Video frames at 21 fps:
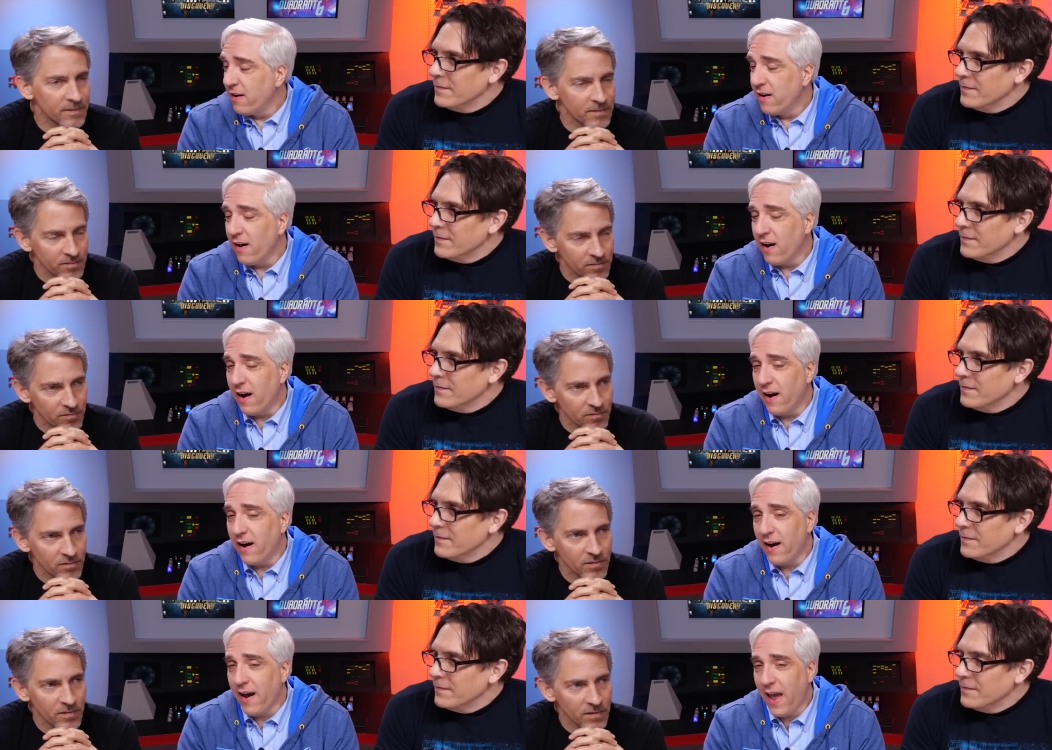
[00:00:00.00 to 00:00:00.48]

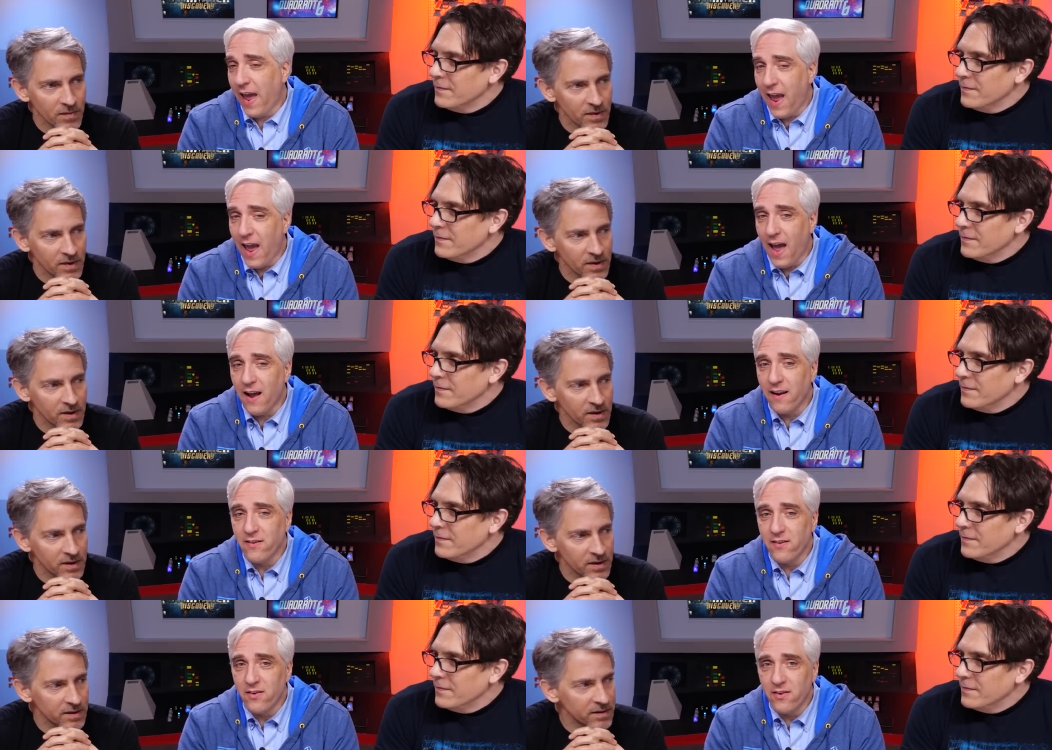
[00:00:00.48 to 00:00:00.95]
Speaker 1: Uh,
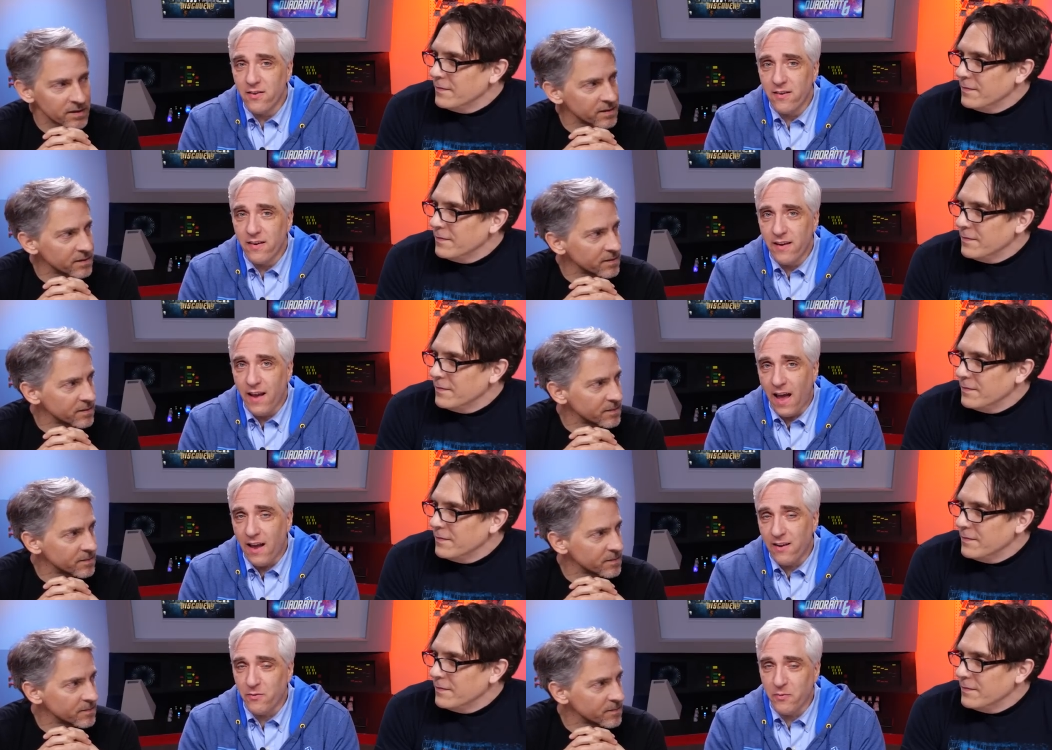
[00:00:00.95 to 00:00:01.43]
and
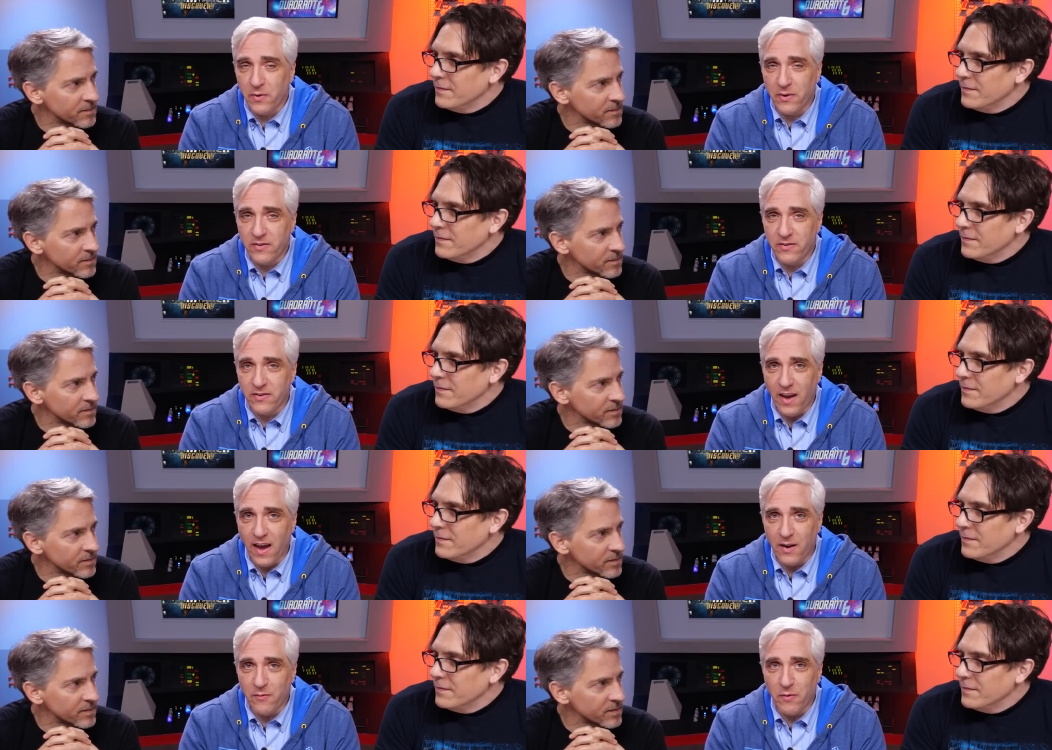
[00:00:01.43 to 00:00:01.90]
as we
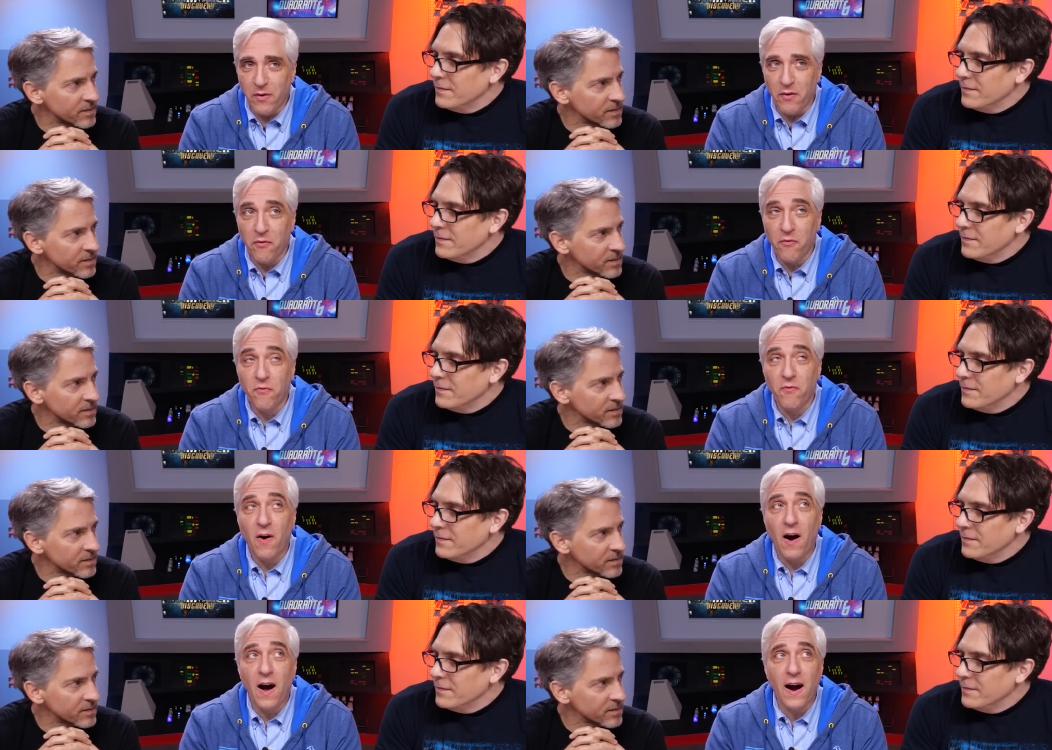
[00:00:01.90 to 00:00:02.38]
said, we
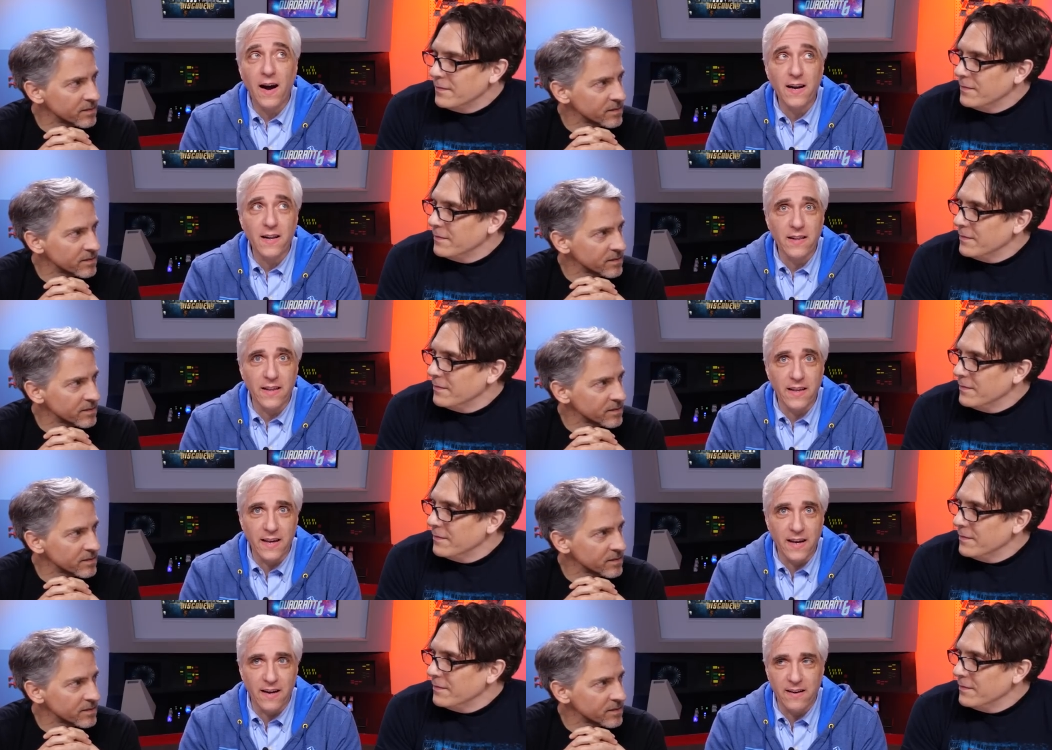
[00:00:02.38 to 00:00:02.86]

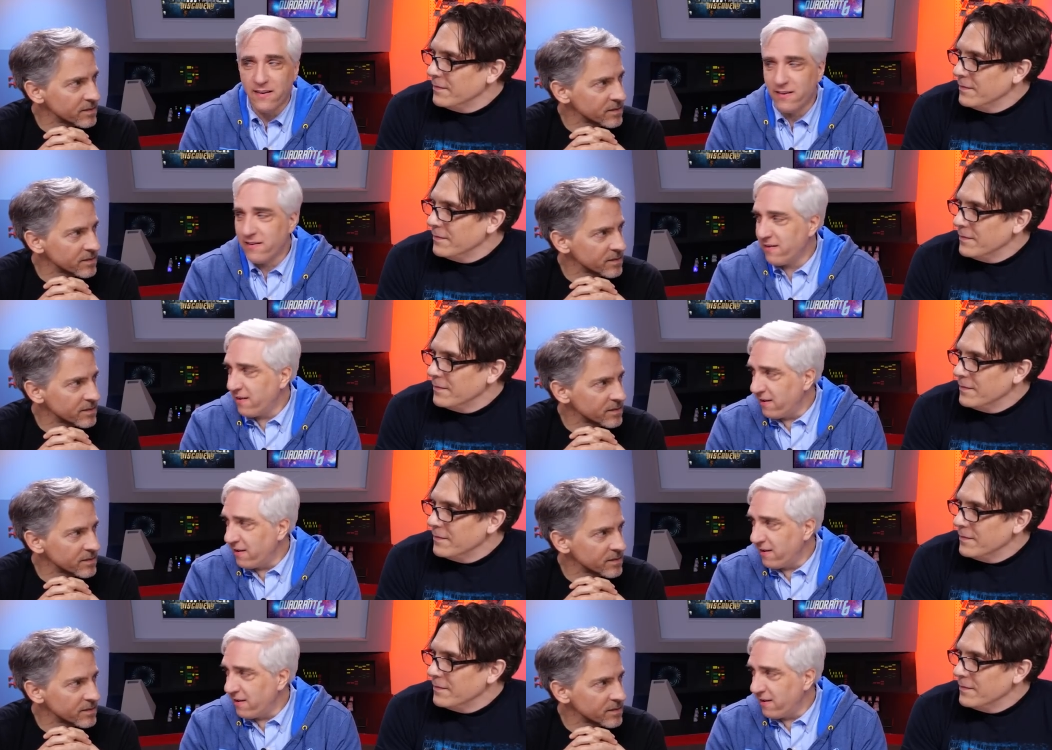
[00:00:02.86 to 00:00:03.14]
finally get to see